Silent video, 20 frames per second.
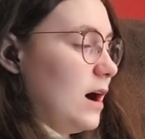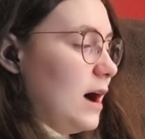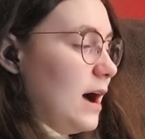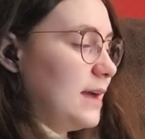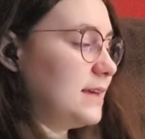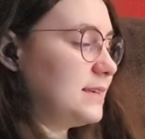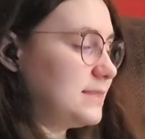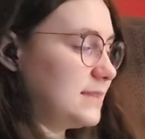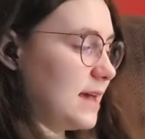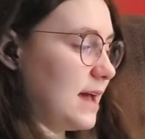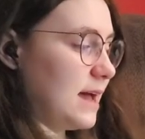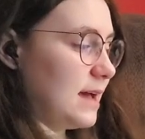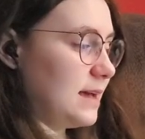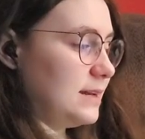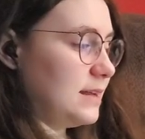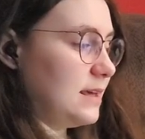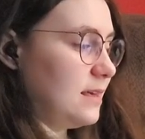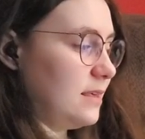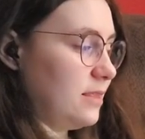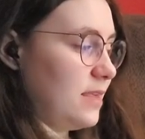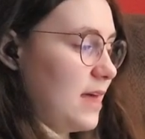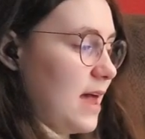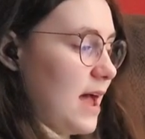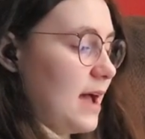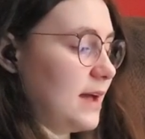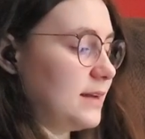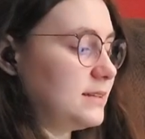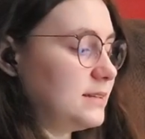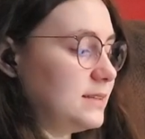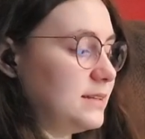I said
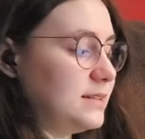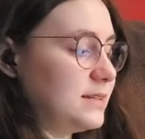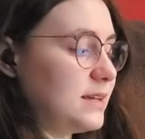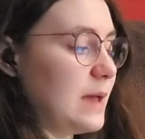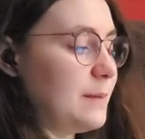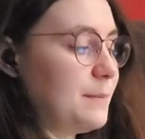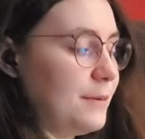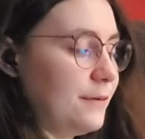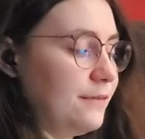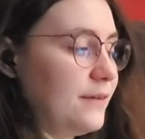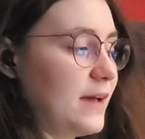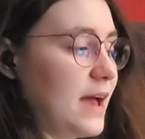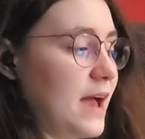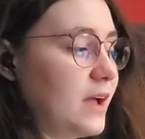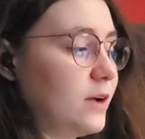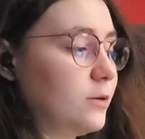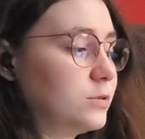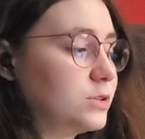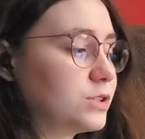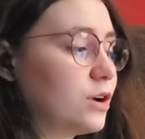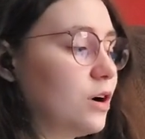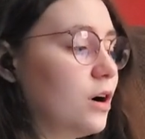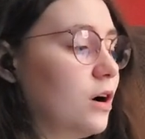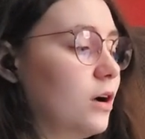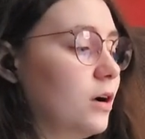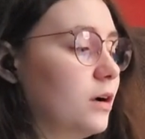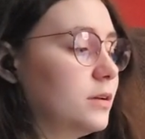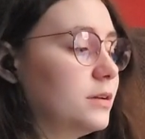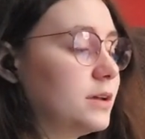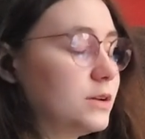that the type of fang was
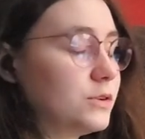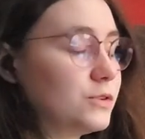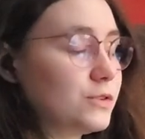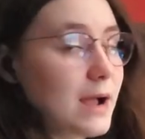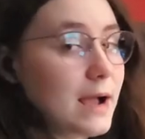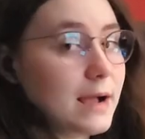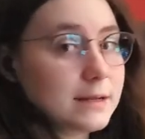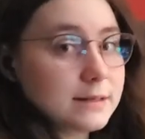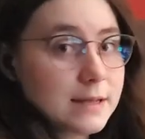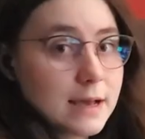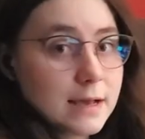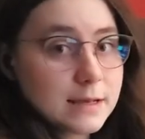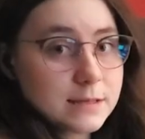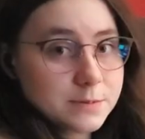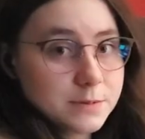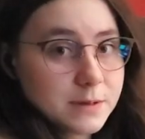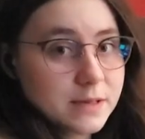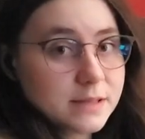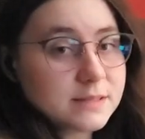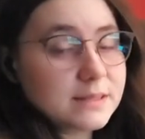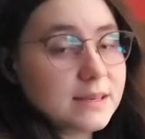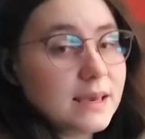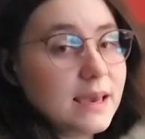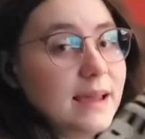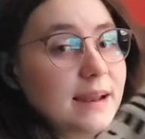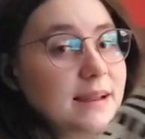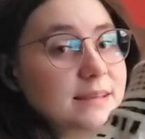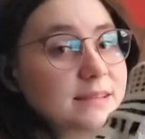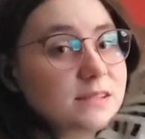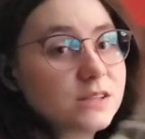called Atractespis.
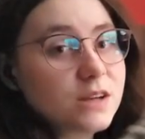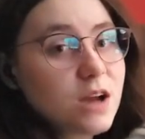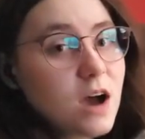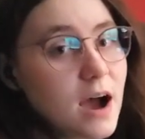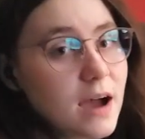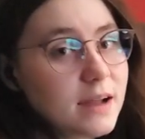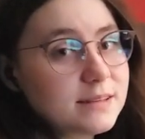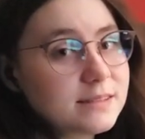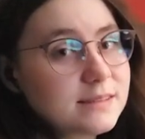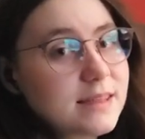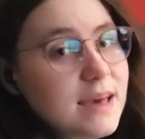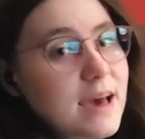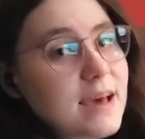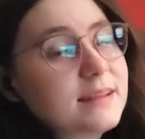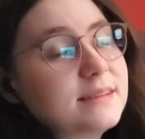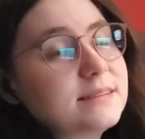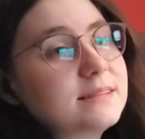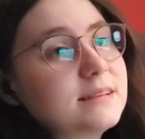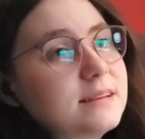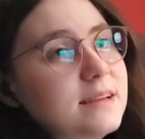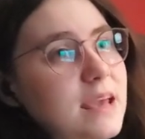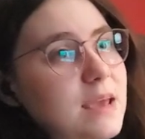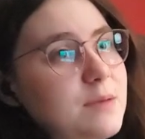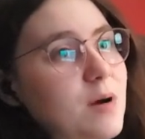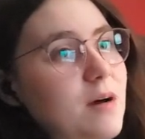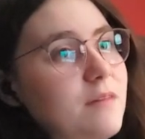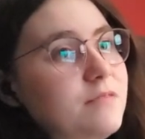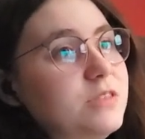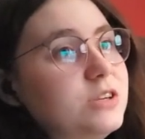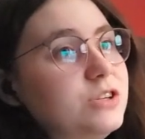It is not. That is the
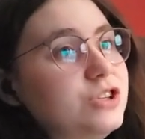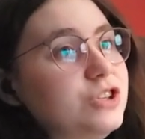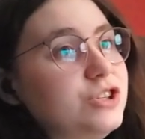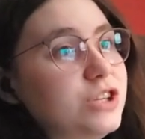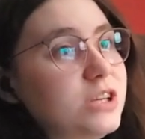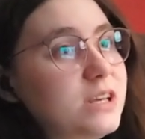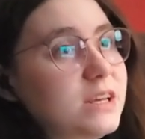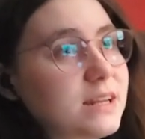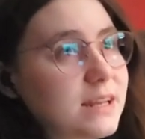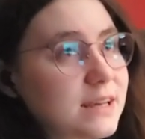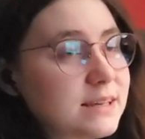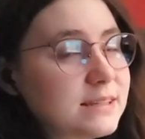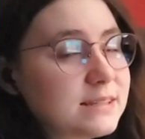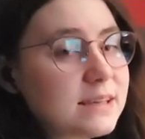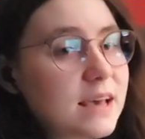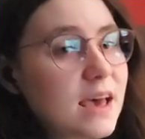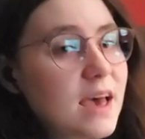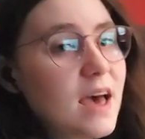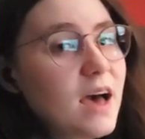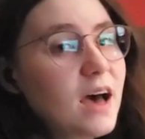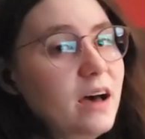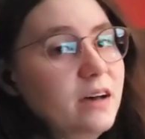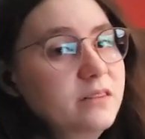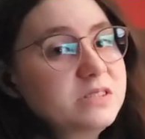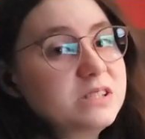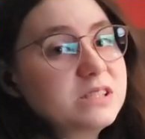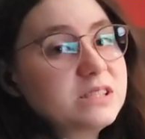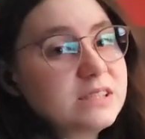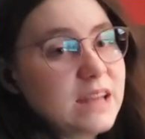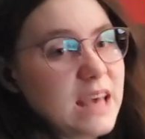name of the genus
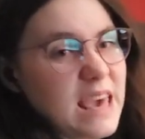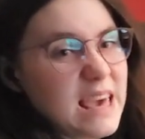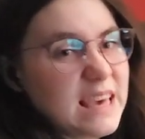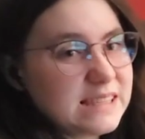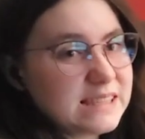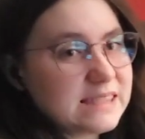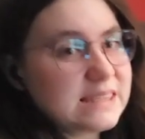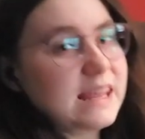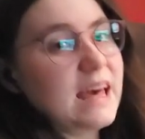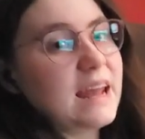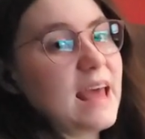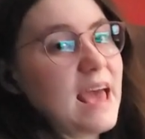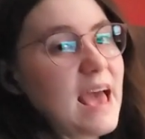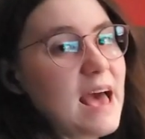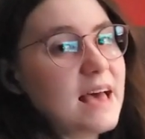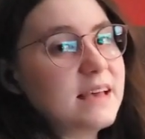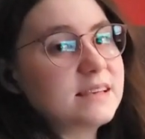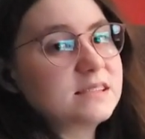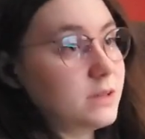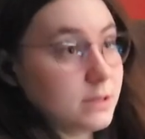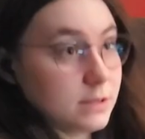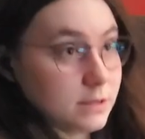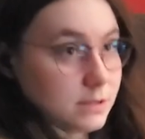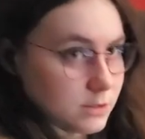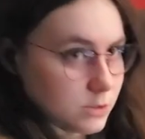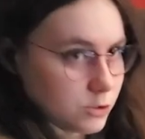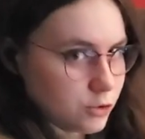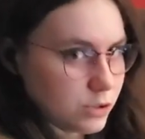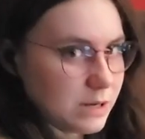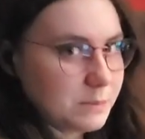of snakes that has the
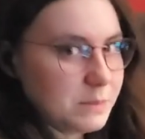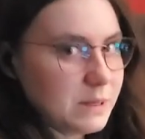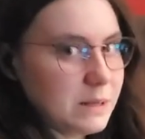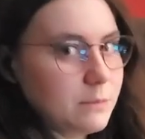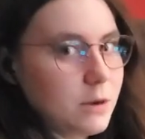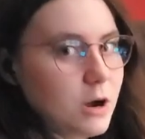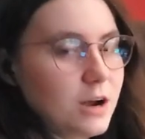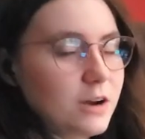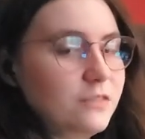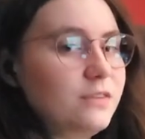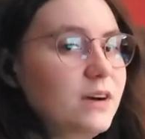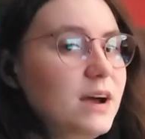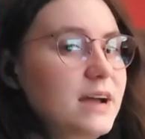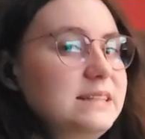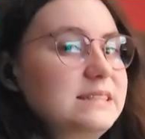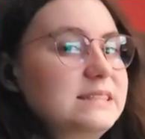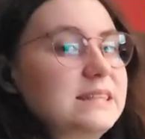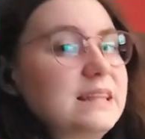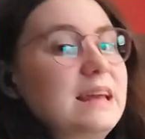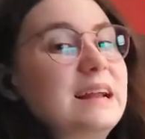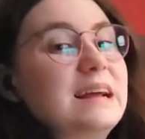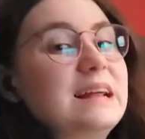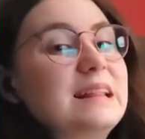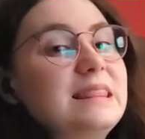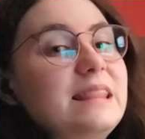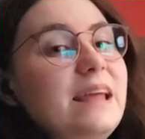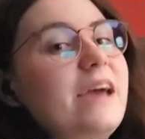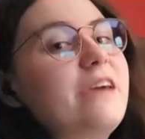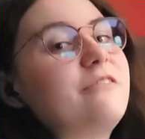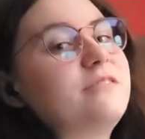extremely modified
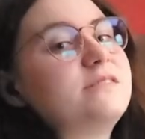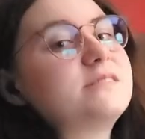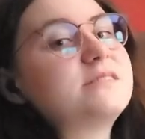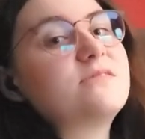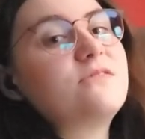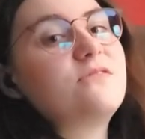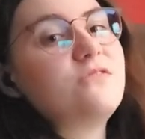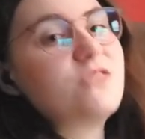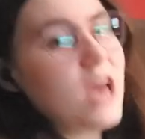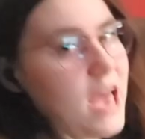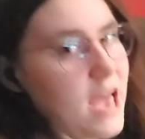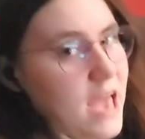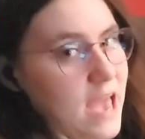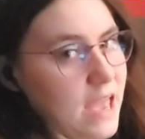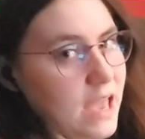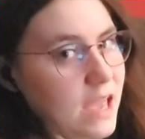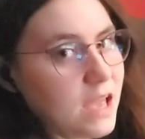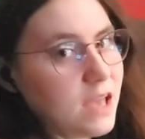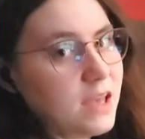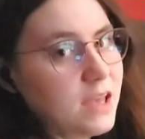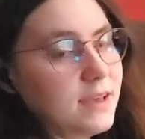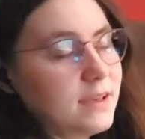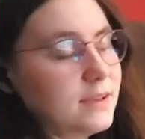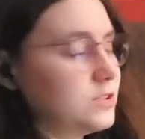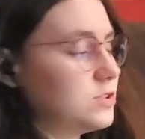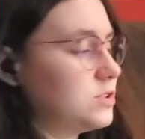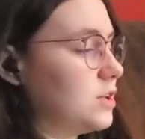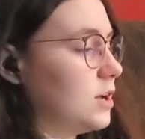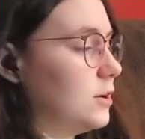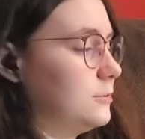selenoglyphous fang.
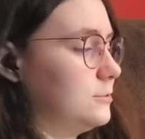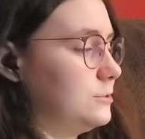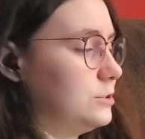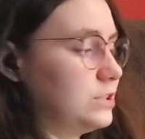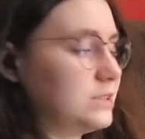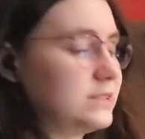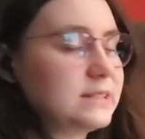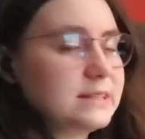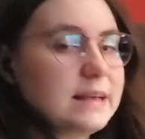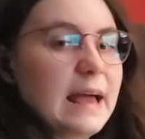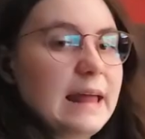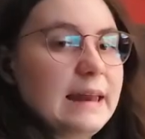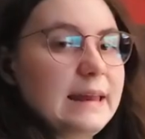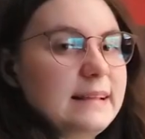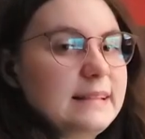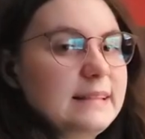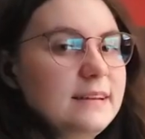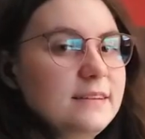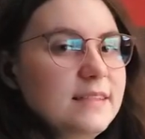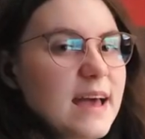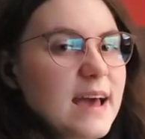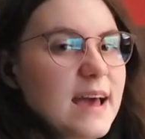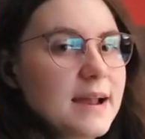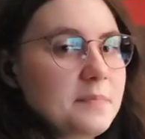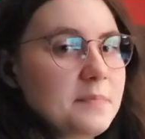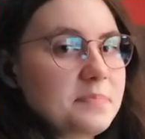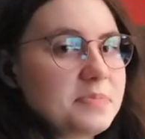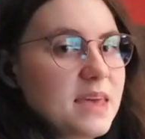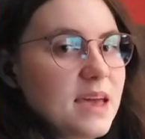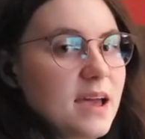So just to kind of clear that
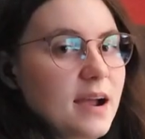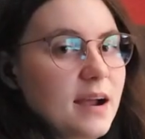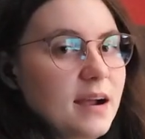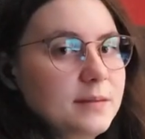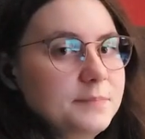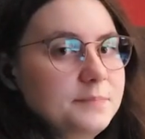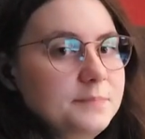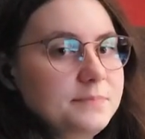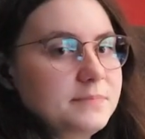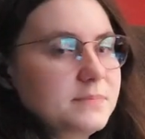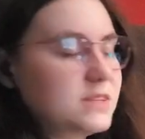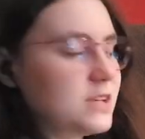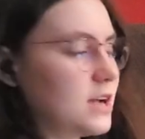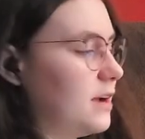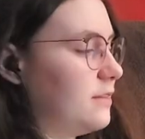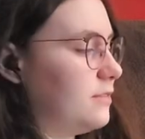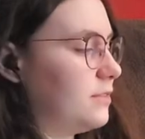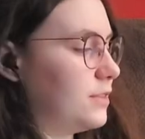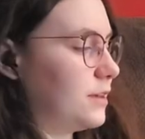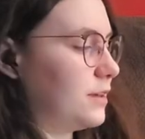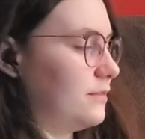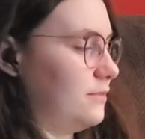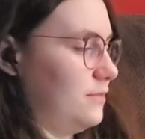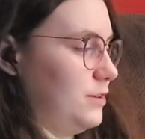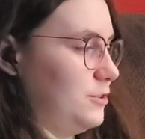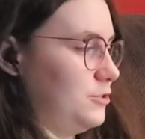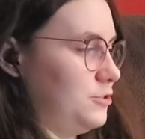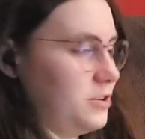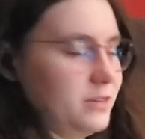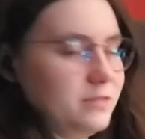up there, sorry for the
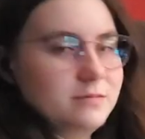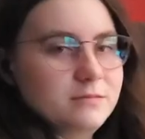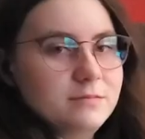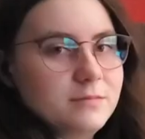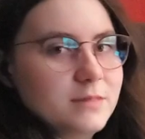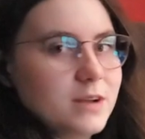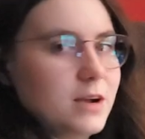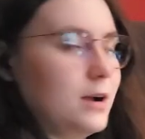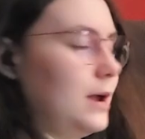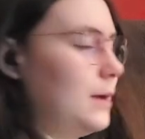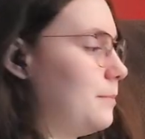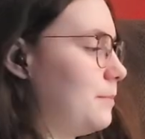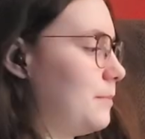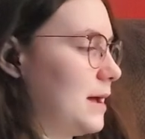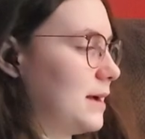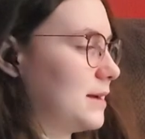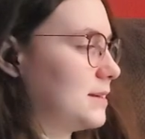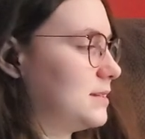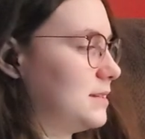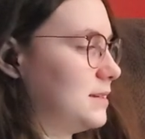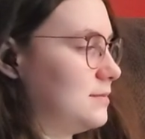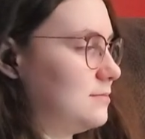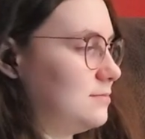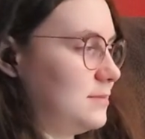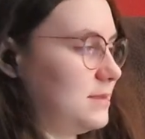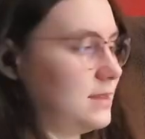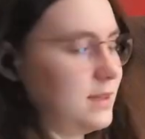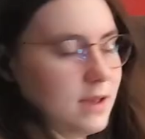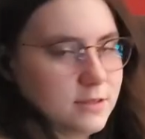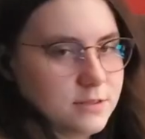confusion. All right, back to
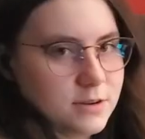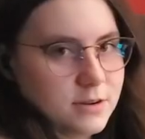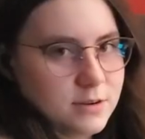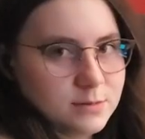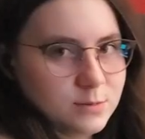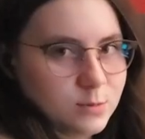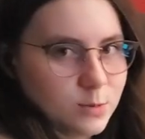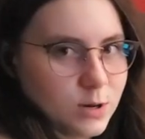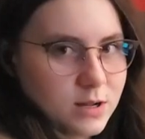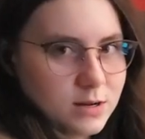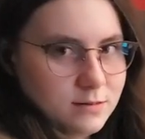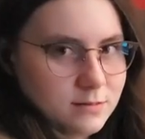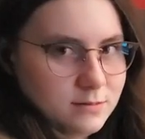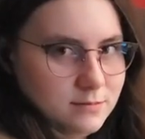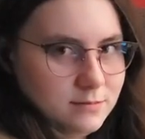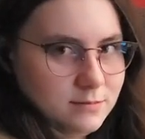the other one.